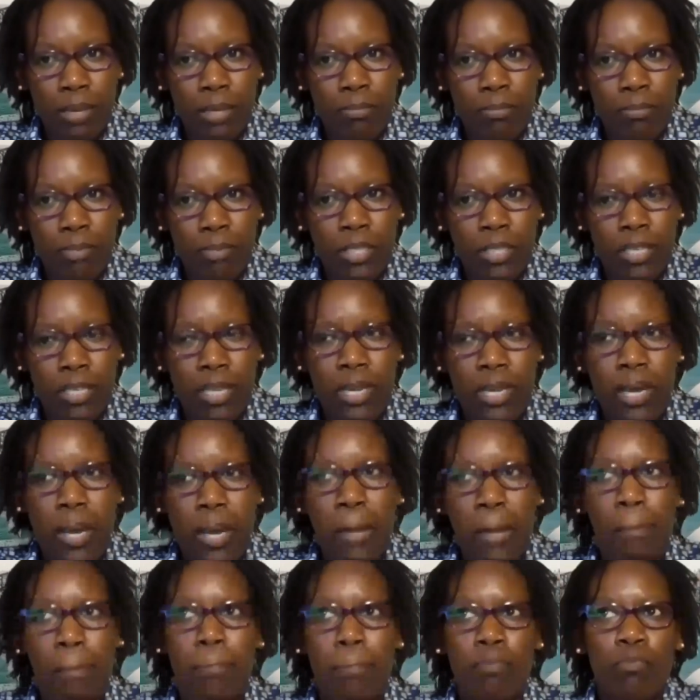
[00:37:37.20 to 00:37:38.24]

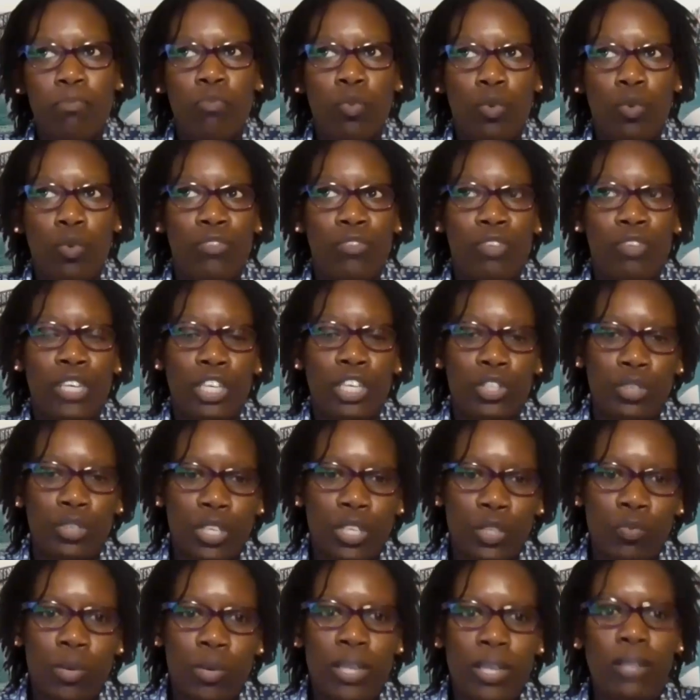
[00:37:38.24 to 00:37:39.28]
particular
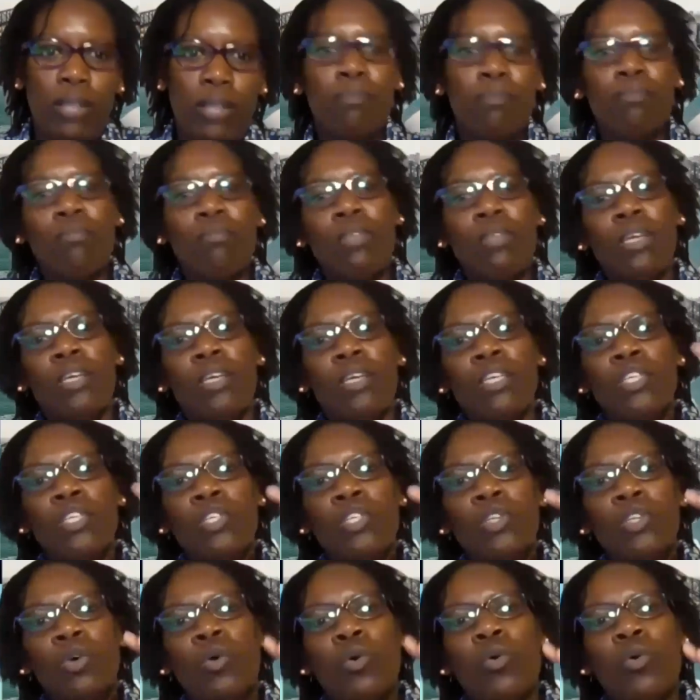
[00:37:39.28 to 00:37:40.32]
qualification as well.
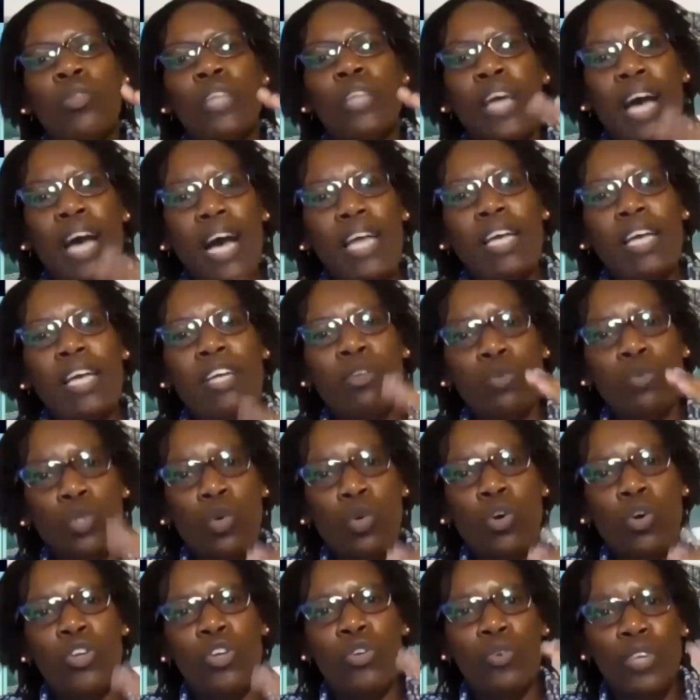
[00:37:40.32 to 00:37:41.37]
So the higher you
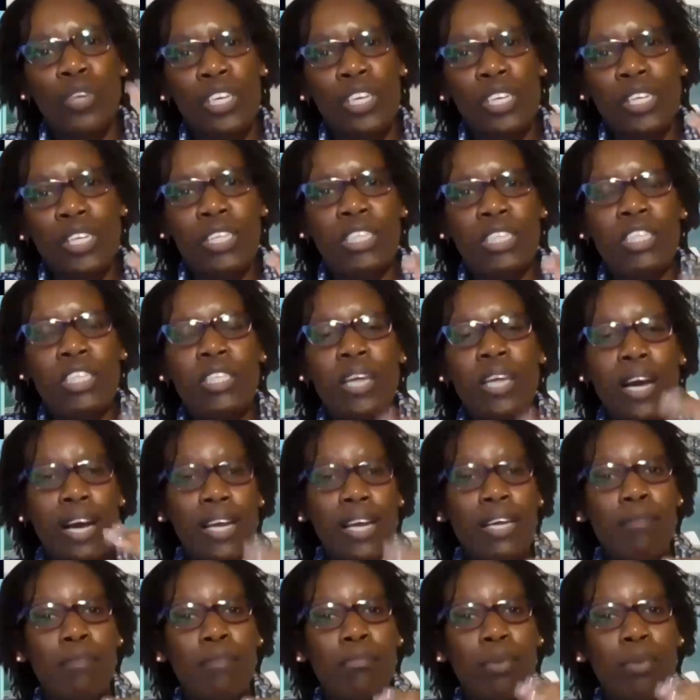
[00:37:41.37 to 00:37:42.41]
score in your English, the
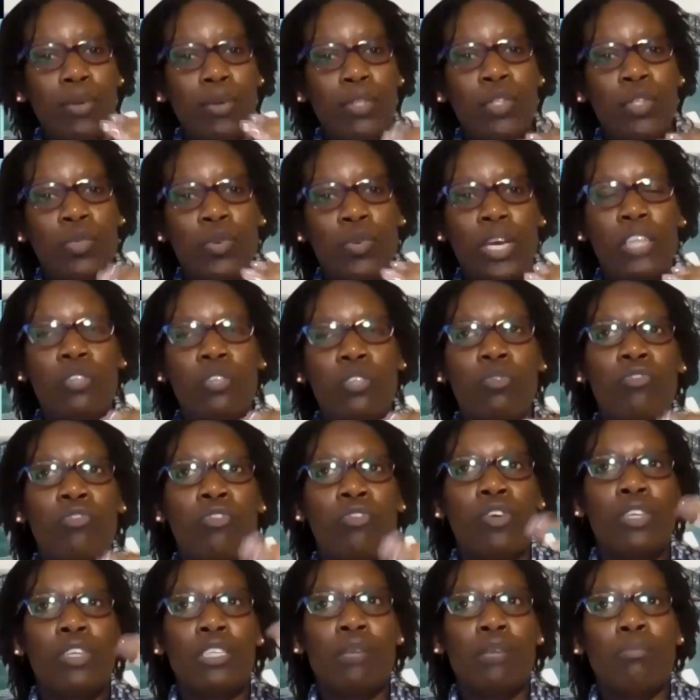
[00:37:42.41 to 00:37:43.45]
higher points you get. So
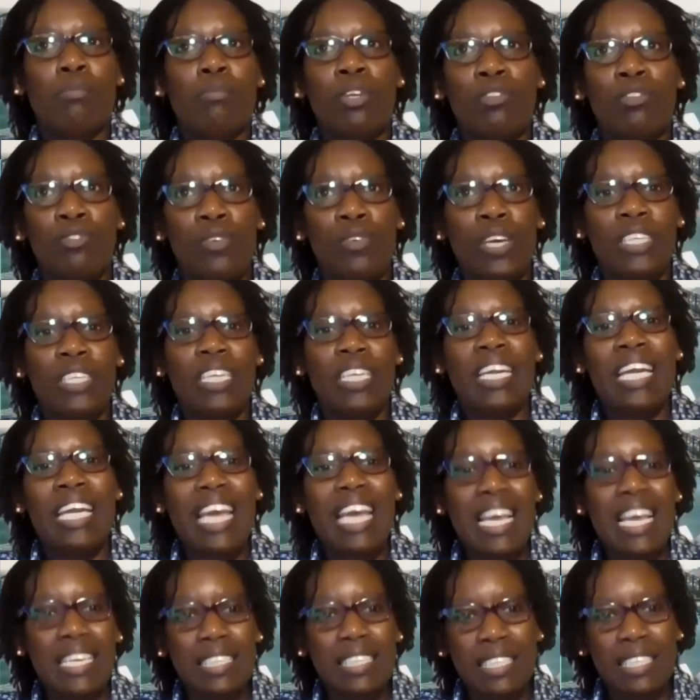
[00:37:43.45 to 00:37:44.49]
for example, if you get an
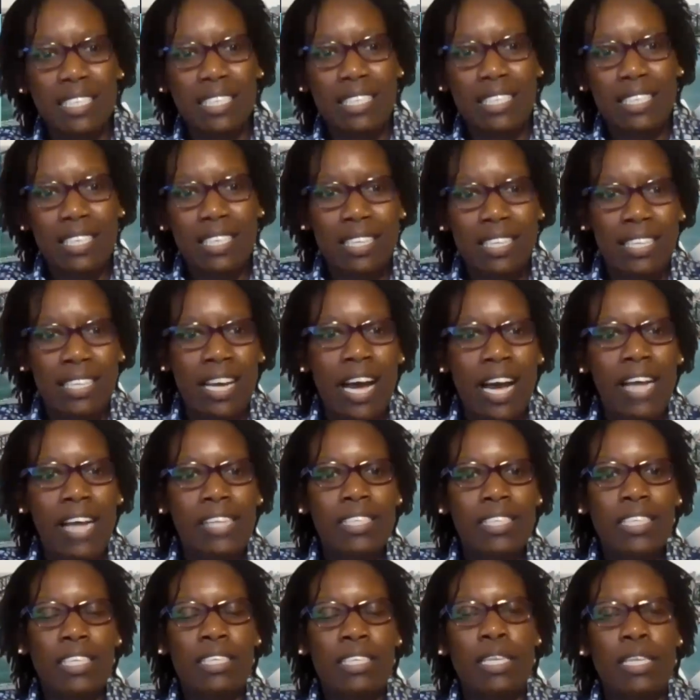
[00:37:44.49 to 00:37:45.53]
eight in the
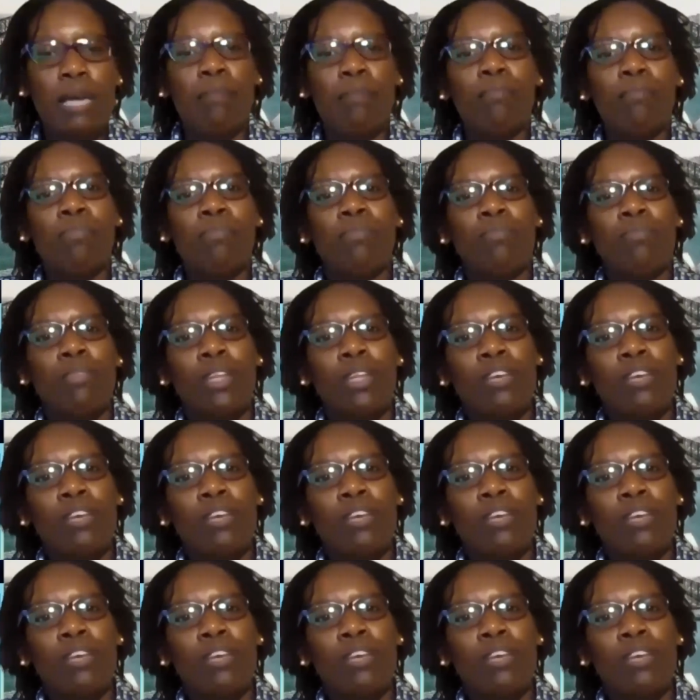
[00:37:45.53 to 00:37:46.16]
IELTS exam